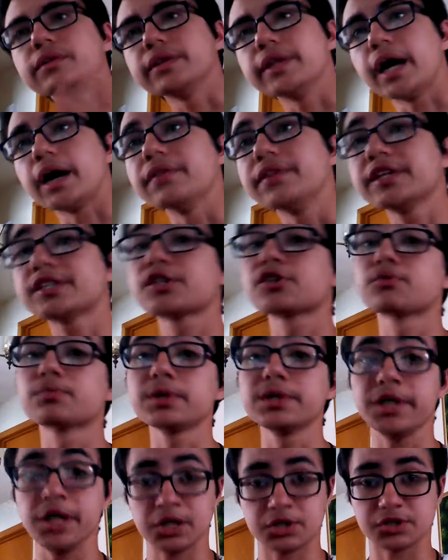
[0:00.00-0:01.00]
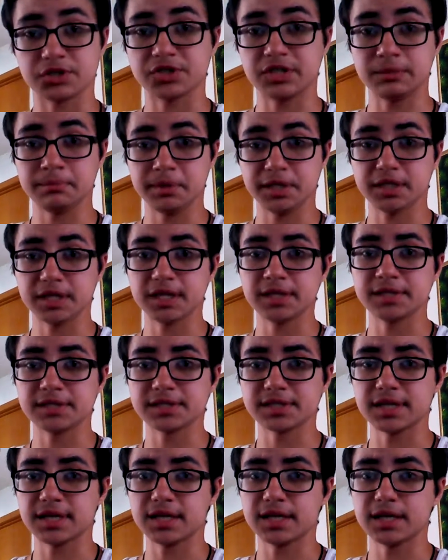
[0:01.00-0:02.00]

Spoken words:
Now this is really interesting because